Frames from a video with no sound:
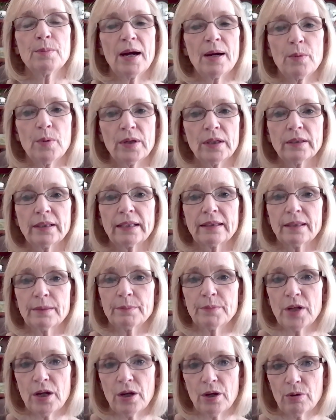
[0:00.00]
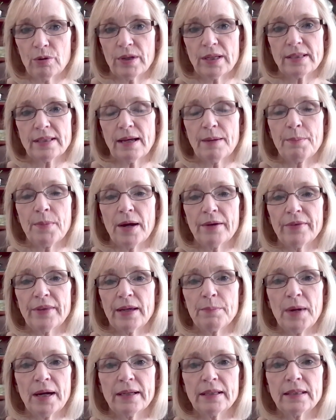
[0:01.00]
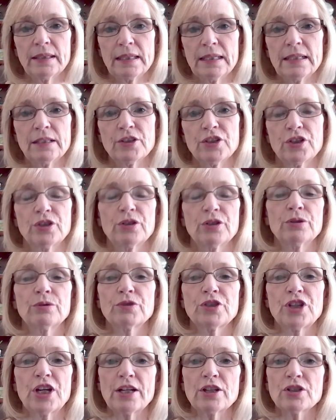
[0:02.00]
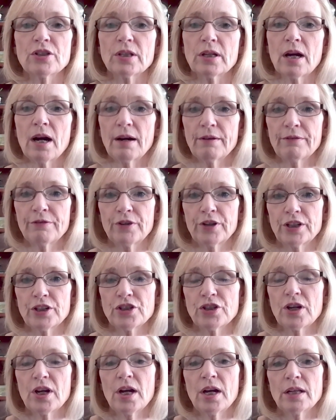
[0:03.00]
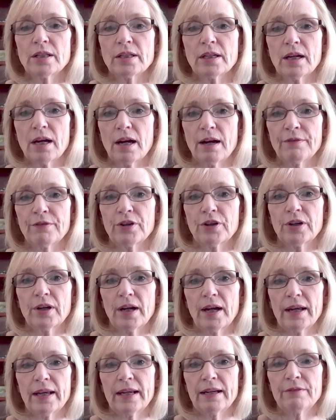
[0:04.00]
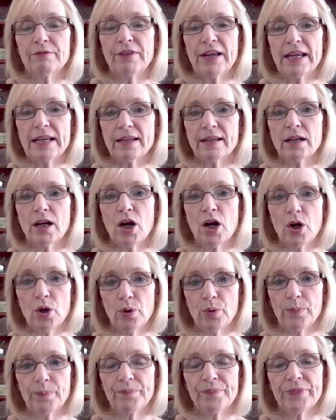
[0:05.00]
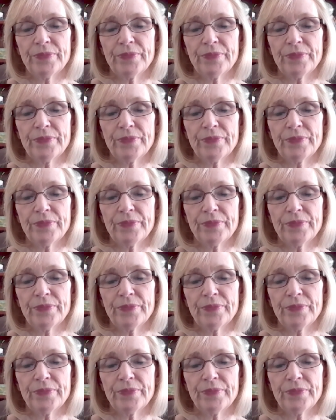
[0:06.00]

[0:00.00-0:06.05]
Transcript: might want to let them know, because they might need to change the coverage to cover a vacant home,